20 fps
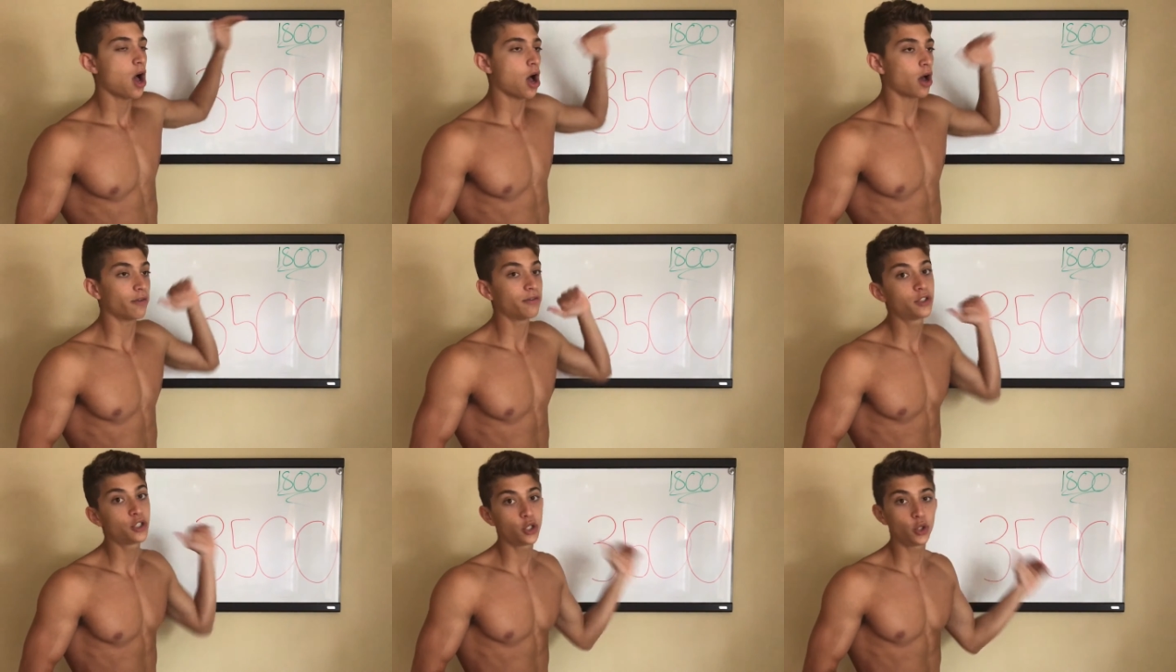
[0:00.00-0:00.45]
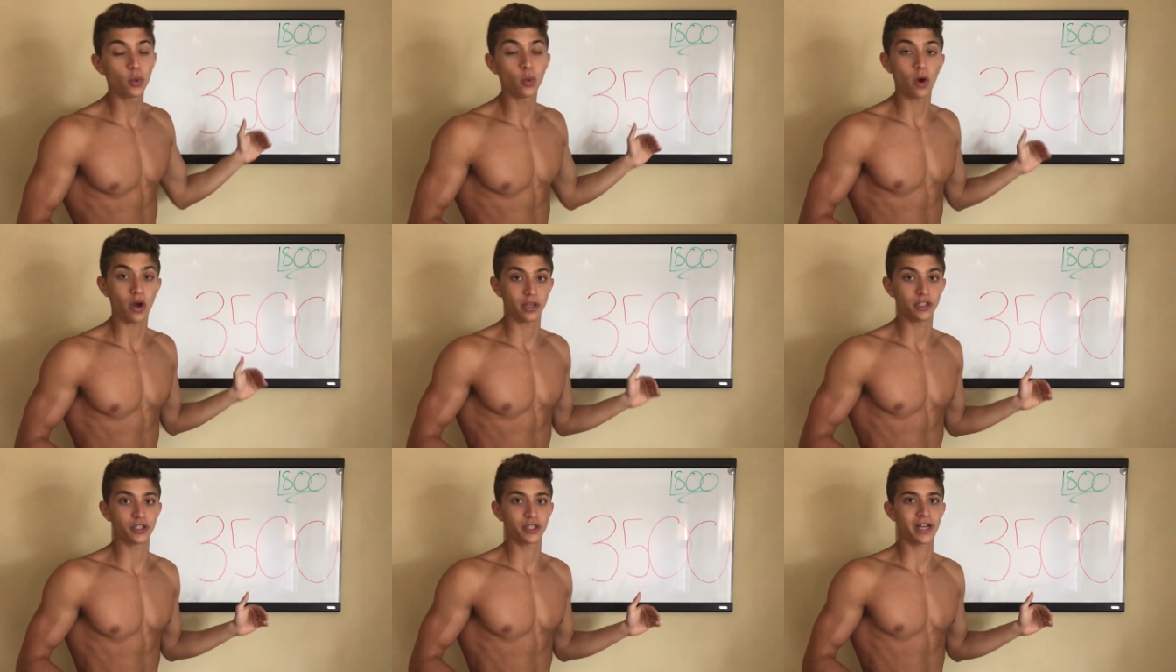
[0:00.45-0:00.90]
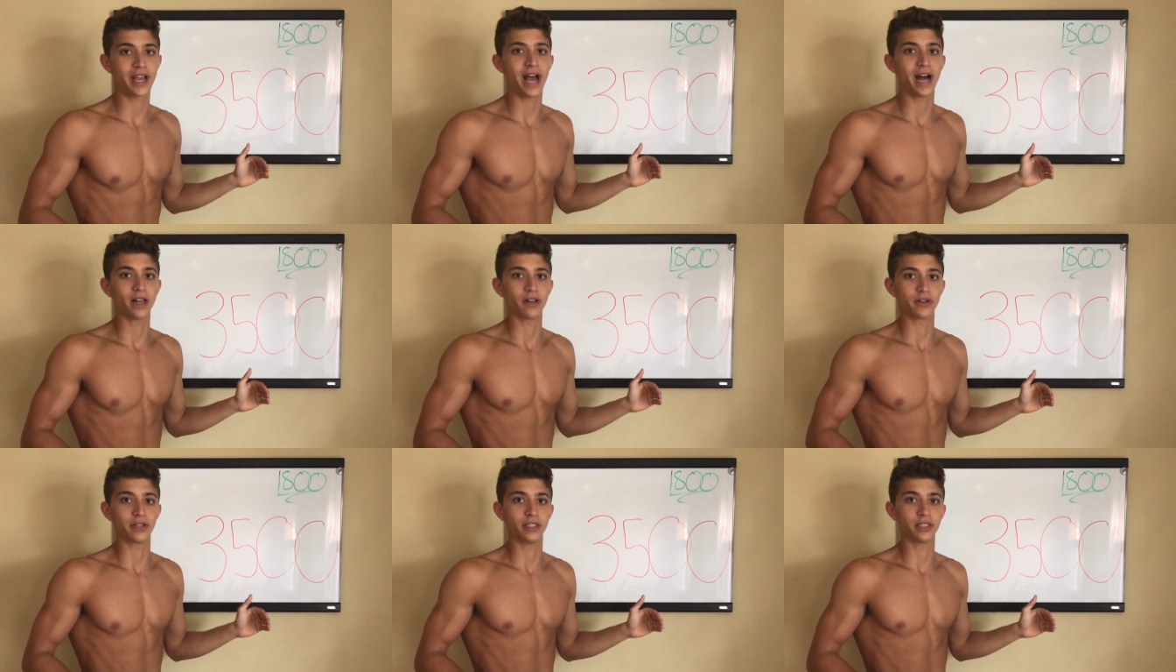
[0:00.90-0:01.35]
of two hundred
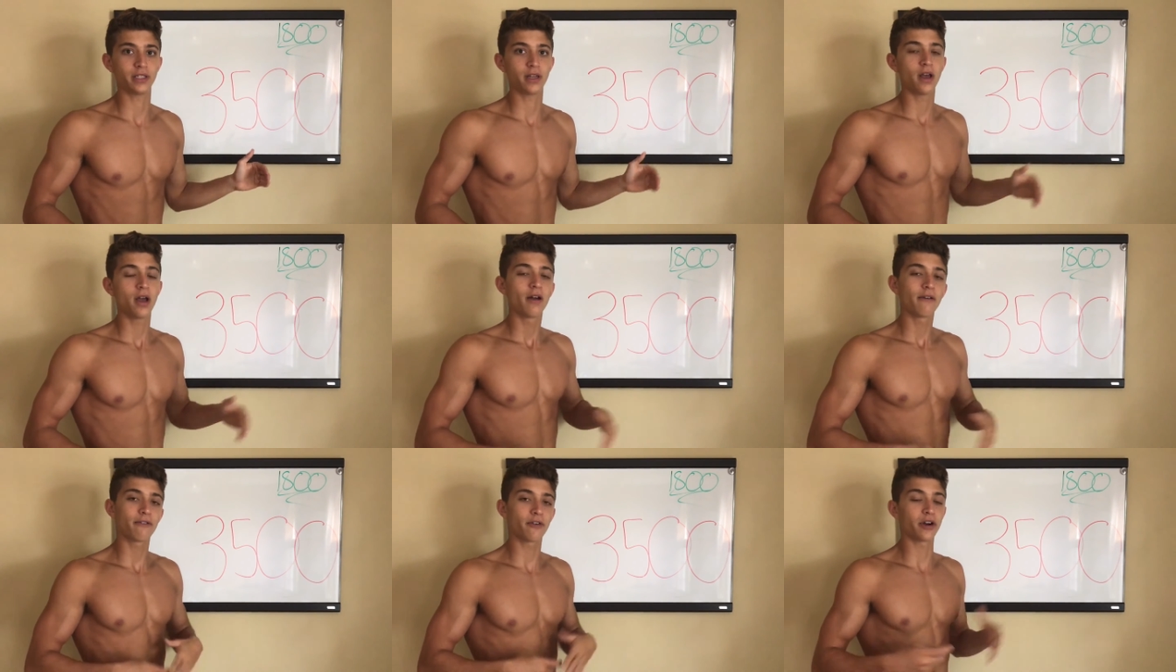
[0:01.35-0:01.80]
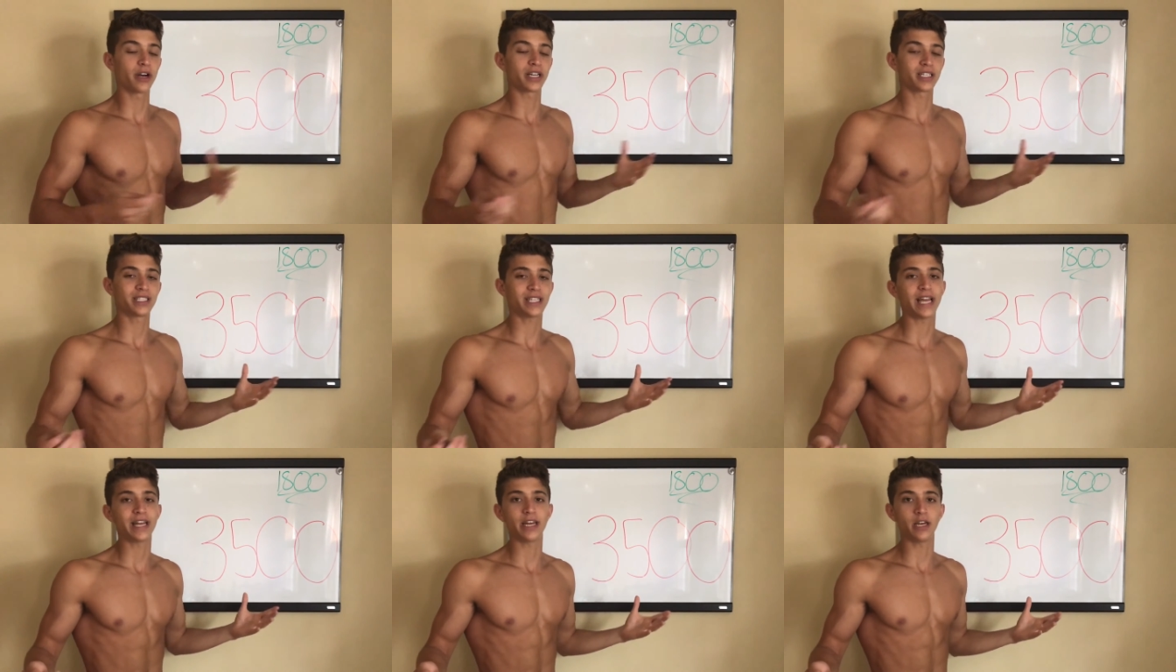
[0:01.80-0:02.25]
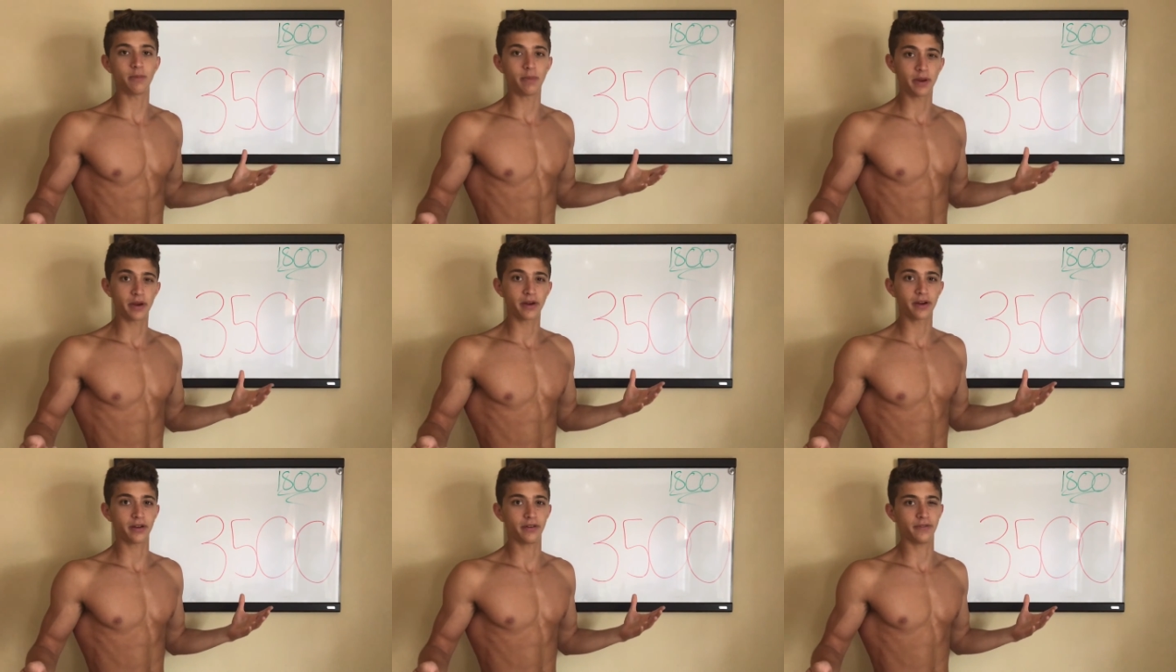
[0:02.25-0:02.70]
calories for an extended
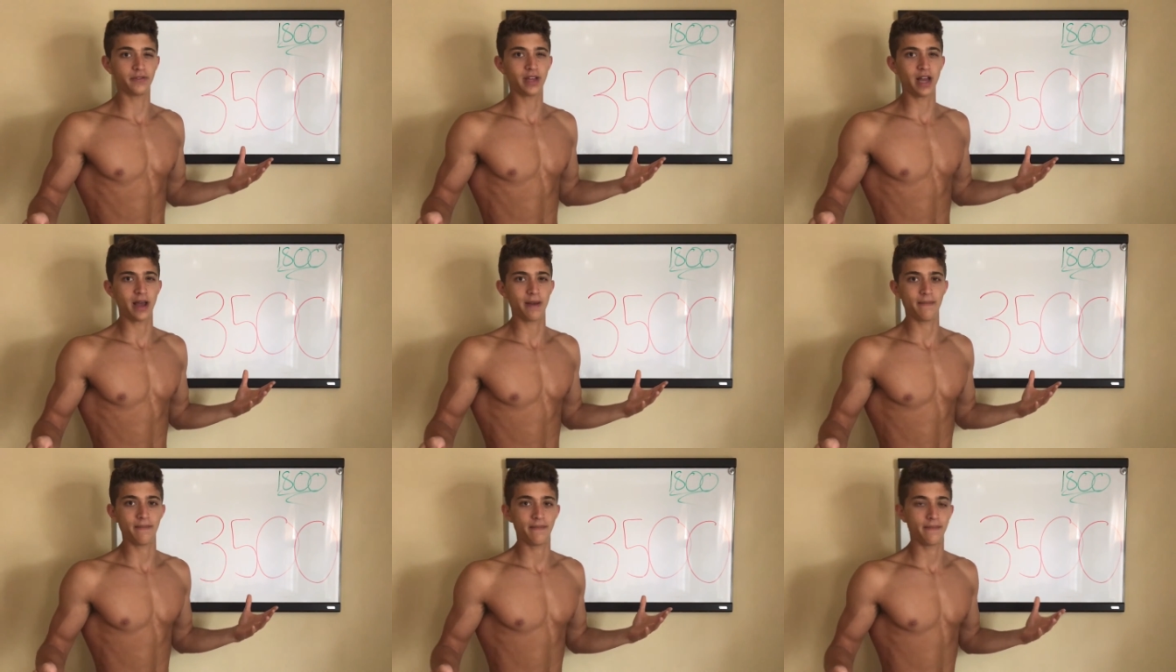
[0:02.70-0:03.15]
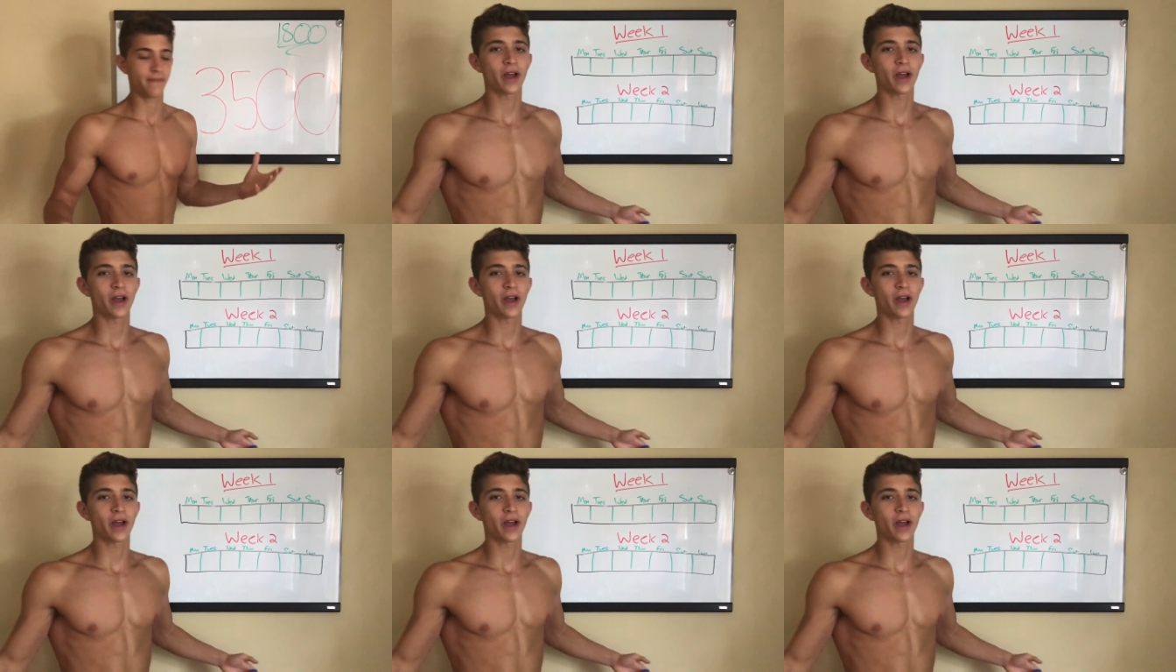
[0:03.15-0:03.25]
period of time.